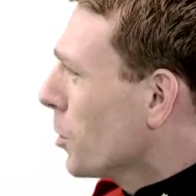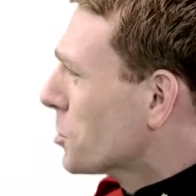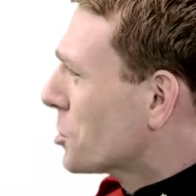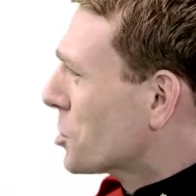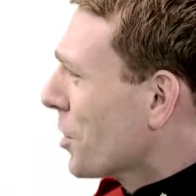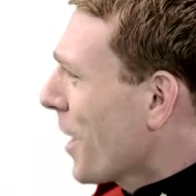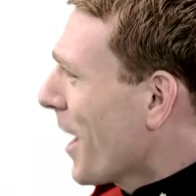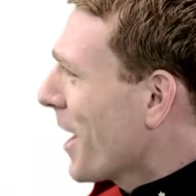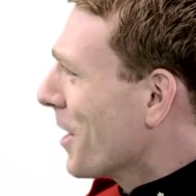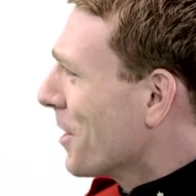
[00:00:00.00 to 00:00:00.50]
What should
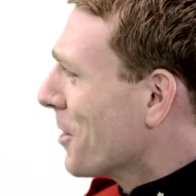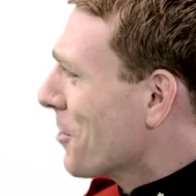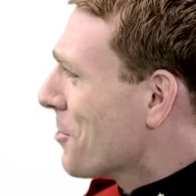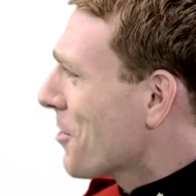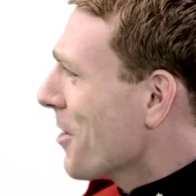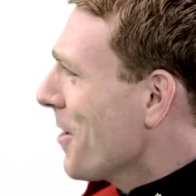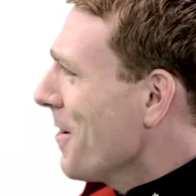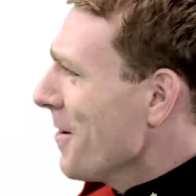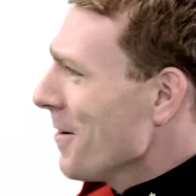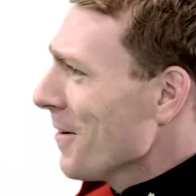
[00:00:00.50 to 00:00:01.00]
ail you,
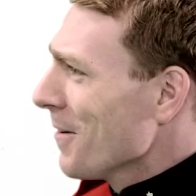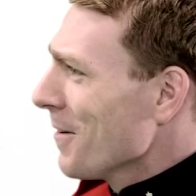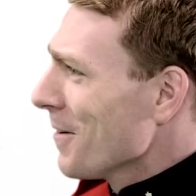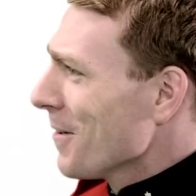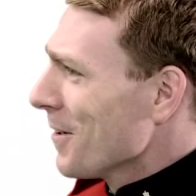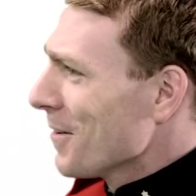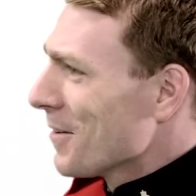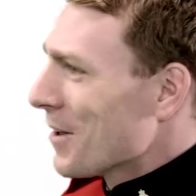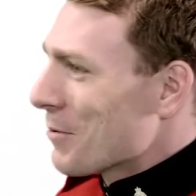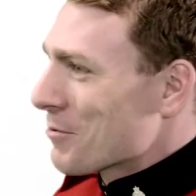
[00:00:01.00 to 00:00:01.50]
sir?
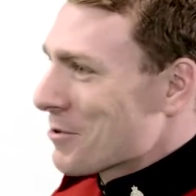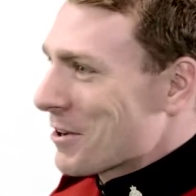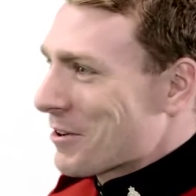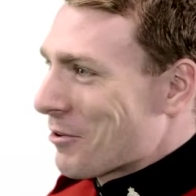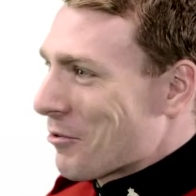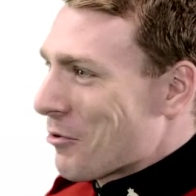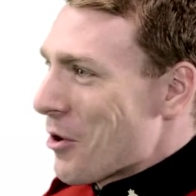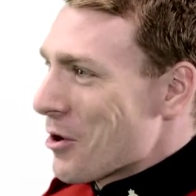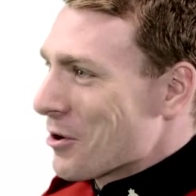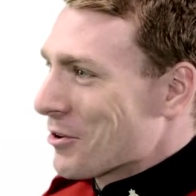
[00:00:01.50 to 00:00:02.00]
There was little
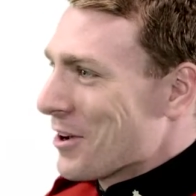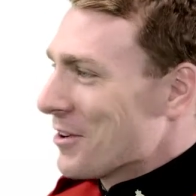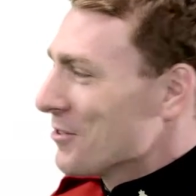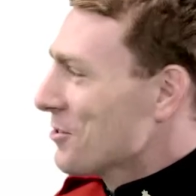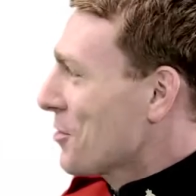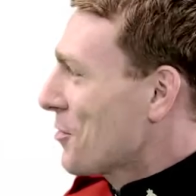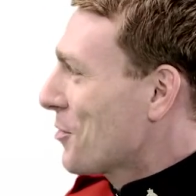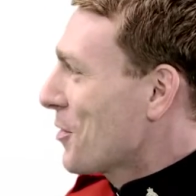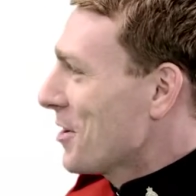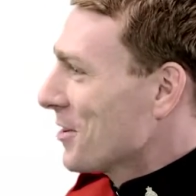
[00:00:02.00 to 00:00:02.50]
wrong done to your
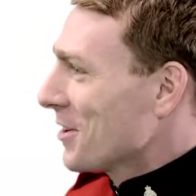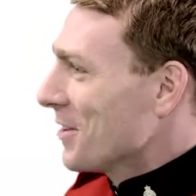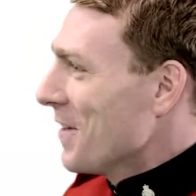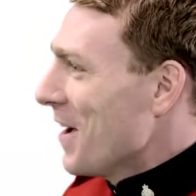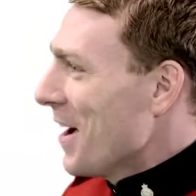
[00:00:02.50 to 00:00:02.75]
friend in